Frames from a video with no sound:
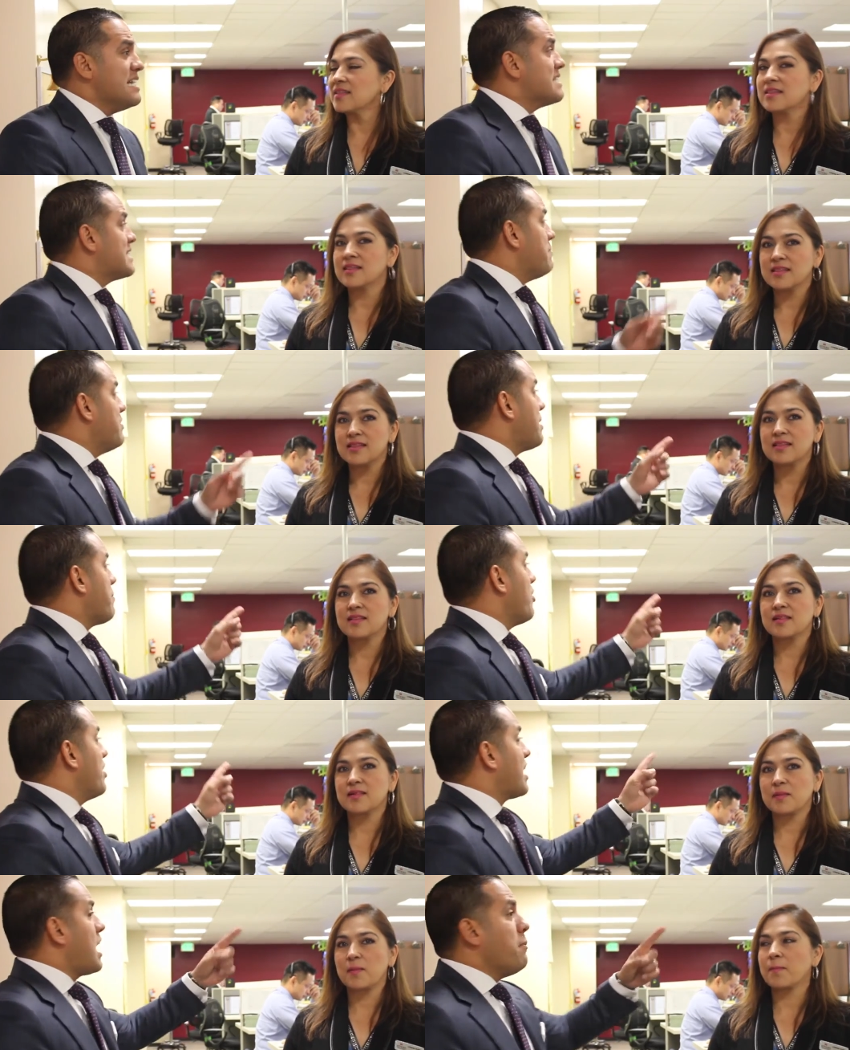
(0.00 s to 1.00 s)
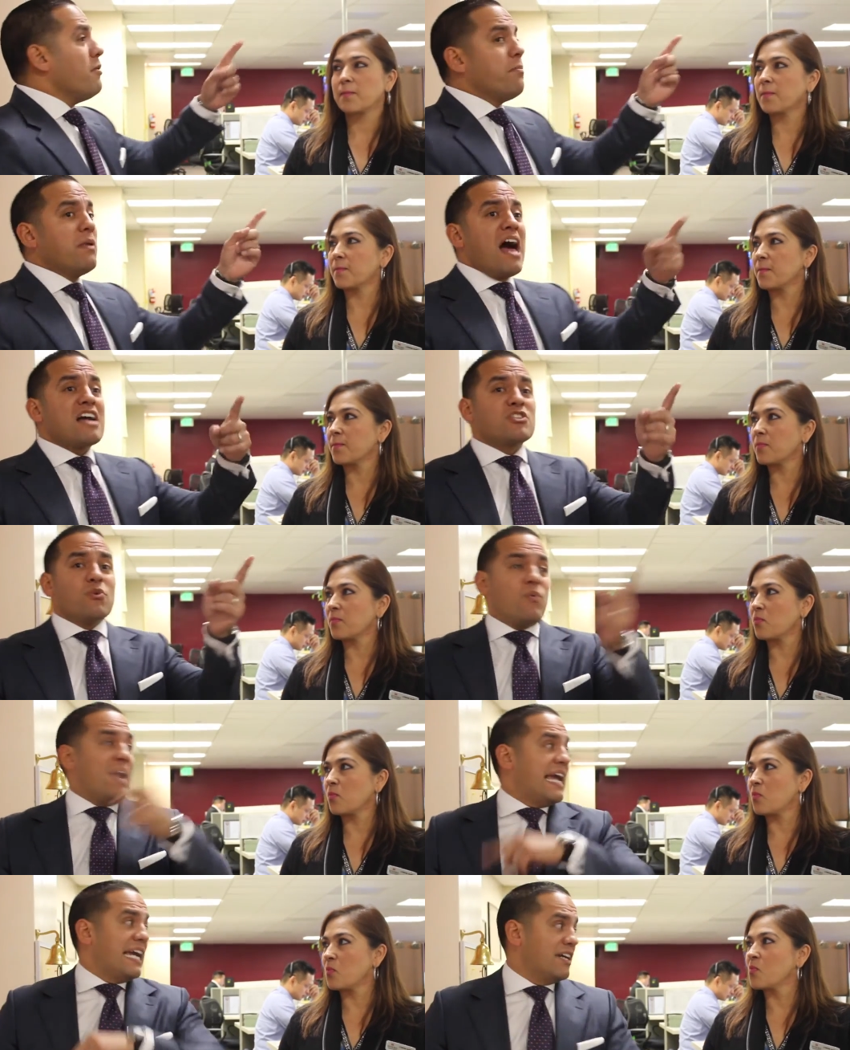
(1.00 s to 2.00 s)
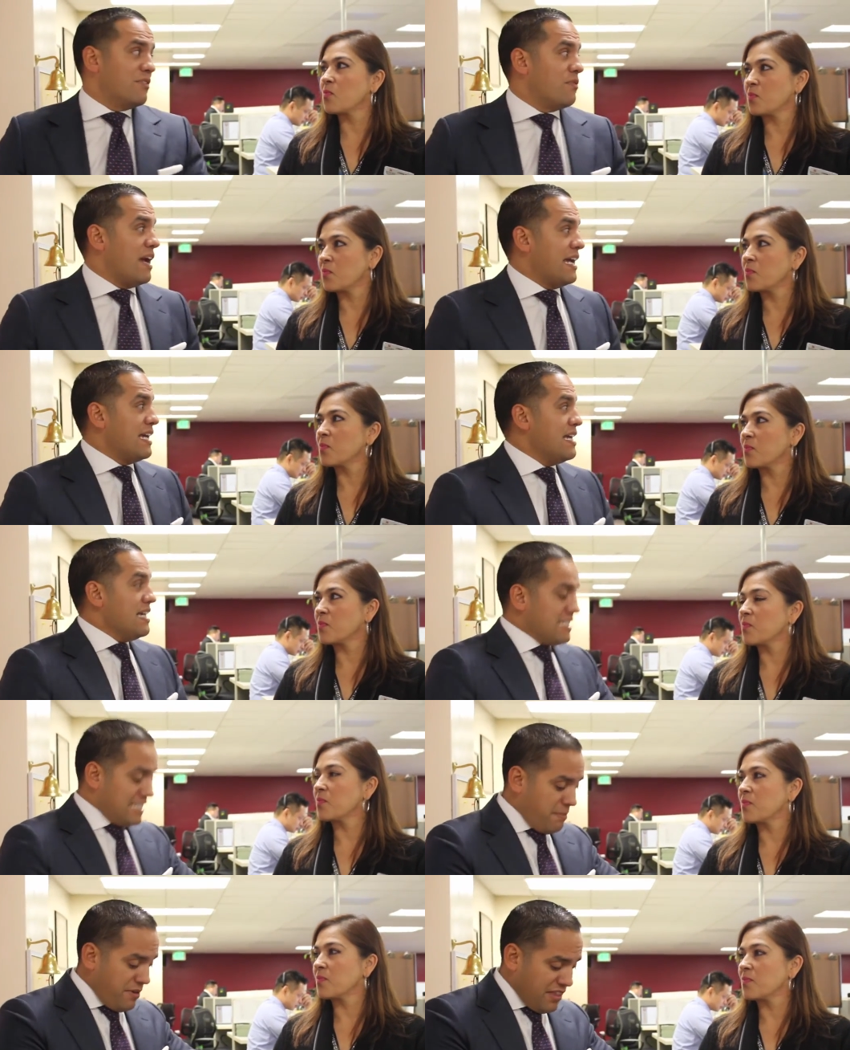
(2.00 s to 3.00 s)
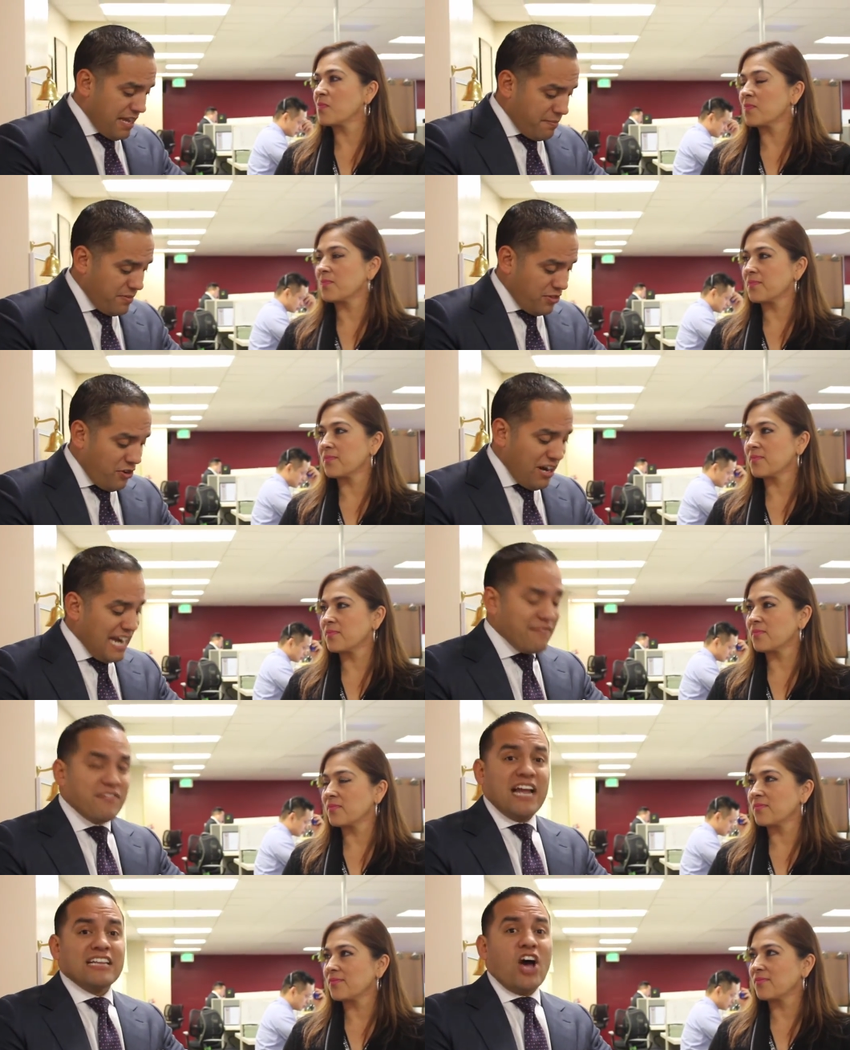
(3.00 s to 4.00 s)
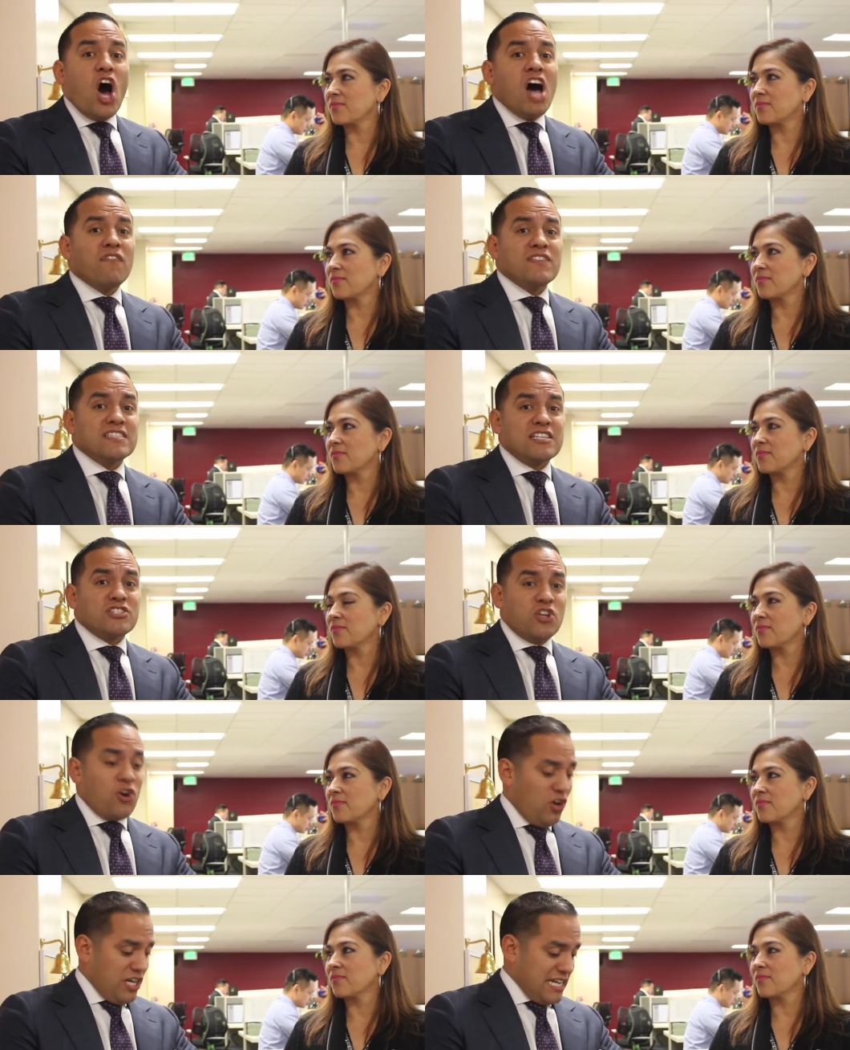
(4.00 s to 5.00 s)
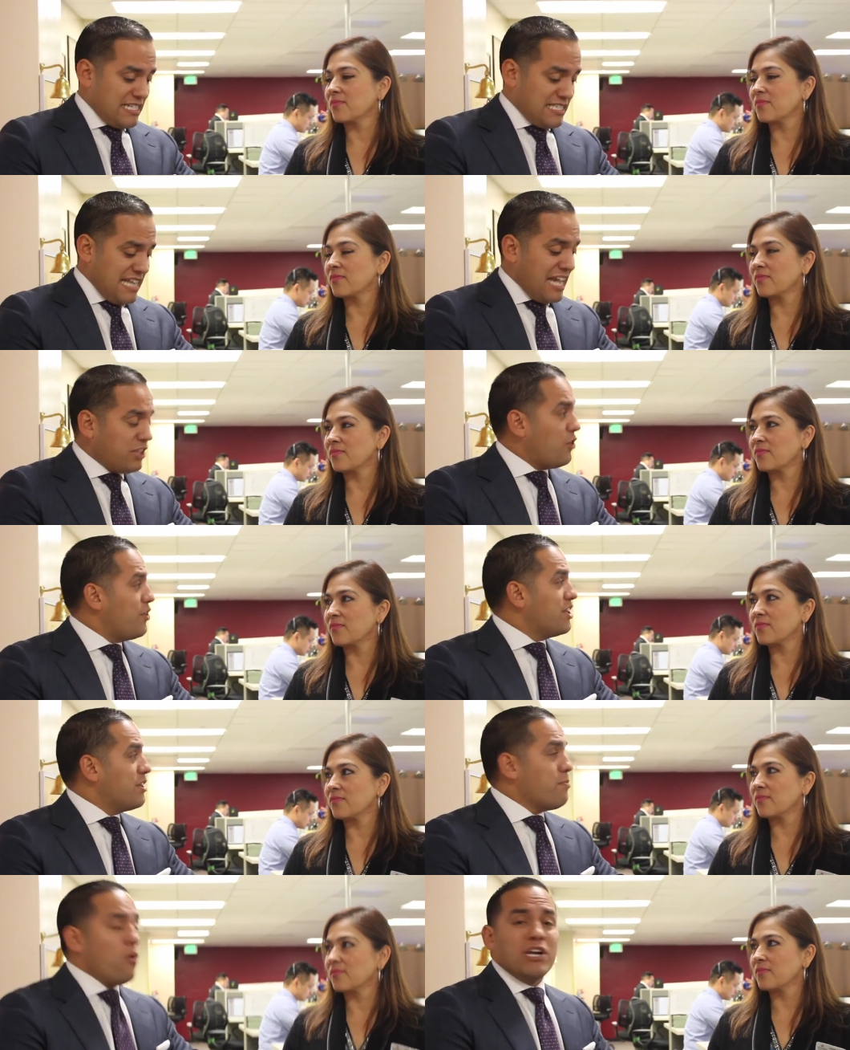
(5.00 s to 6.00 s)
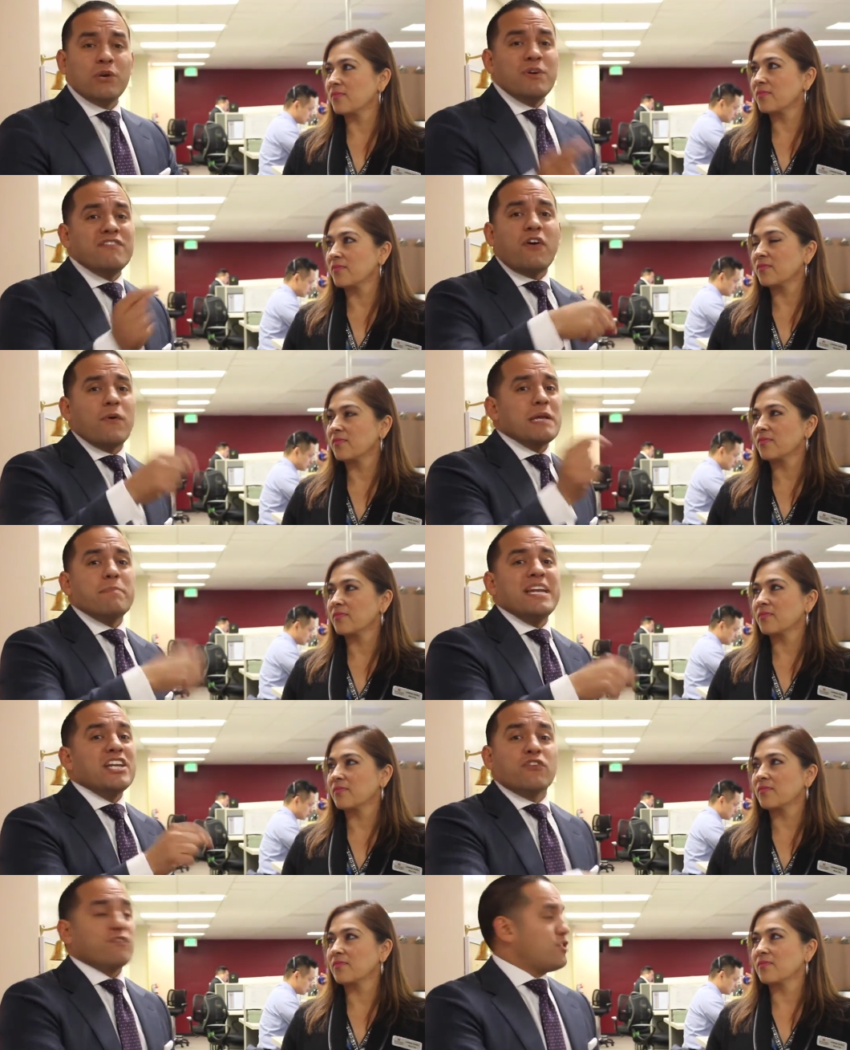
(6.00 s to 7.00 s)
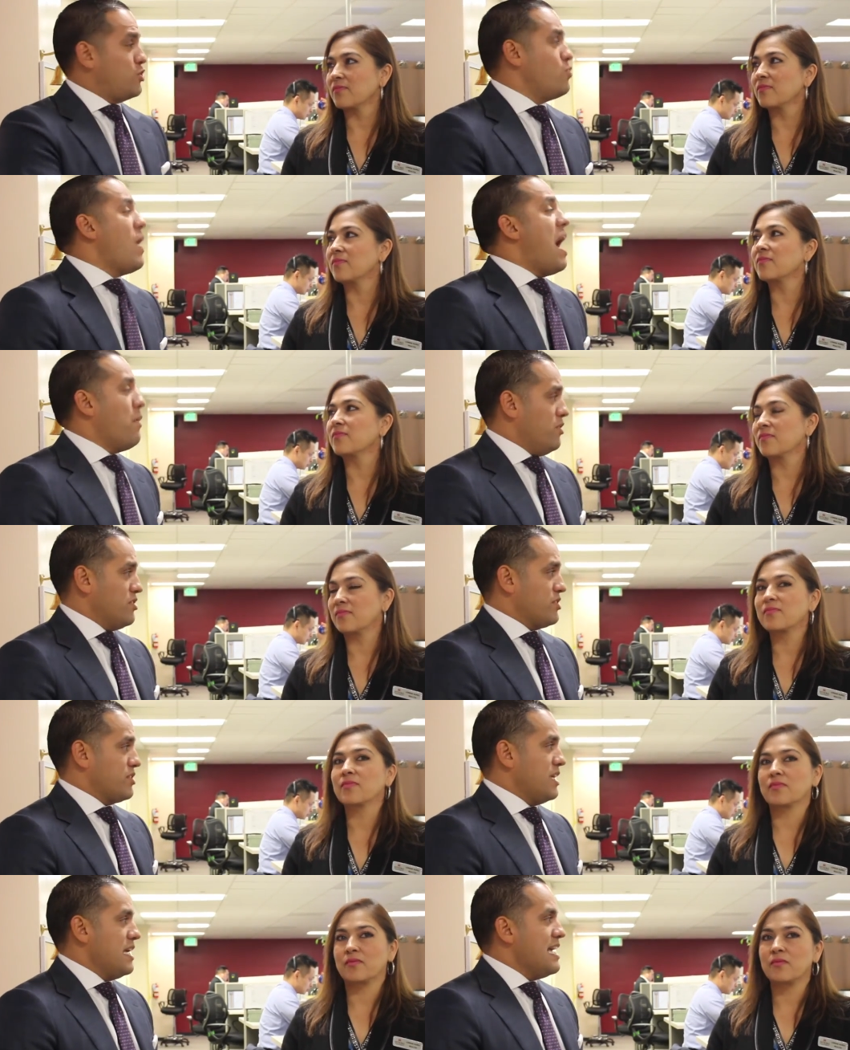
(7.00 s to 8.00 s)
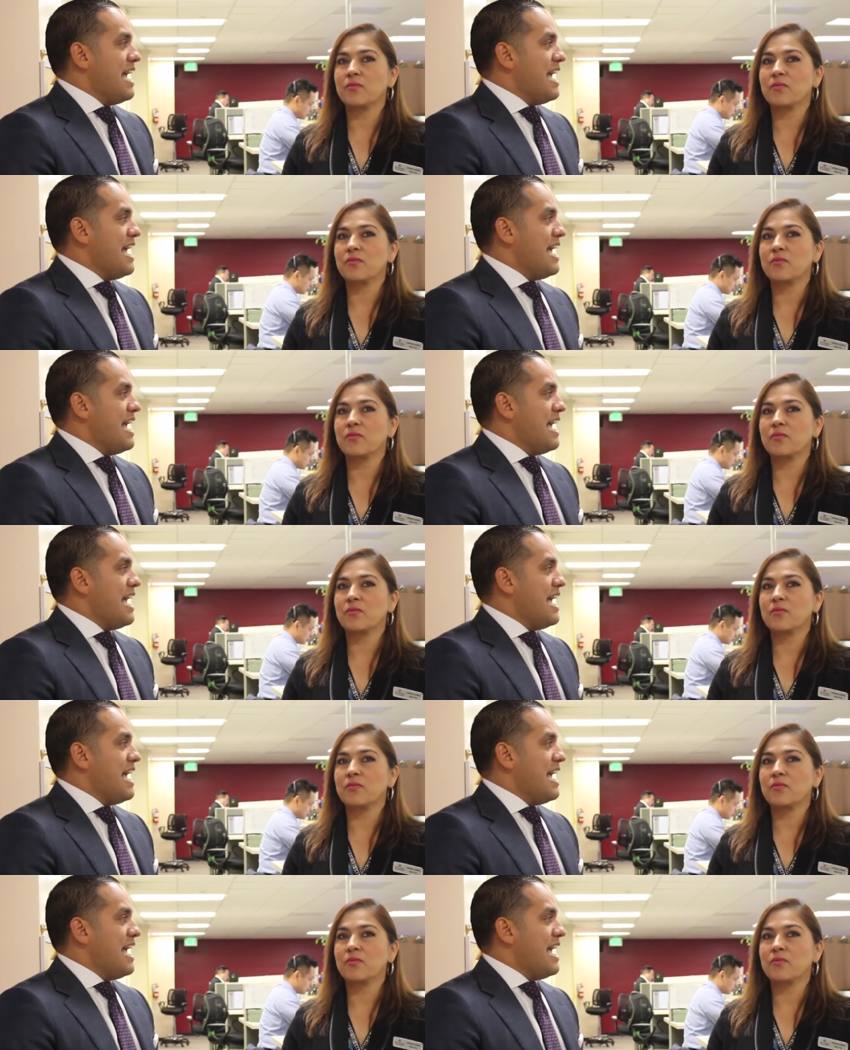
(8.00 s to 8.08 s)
Speaker 1: Some of them are in a couple of blocks away, right? Some of them, they're not even at the office this early. It's 9.30 in the morning. We've already been here for two hours.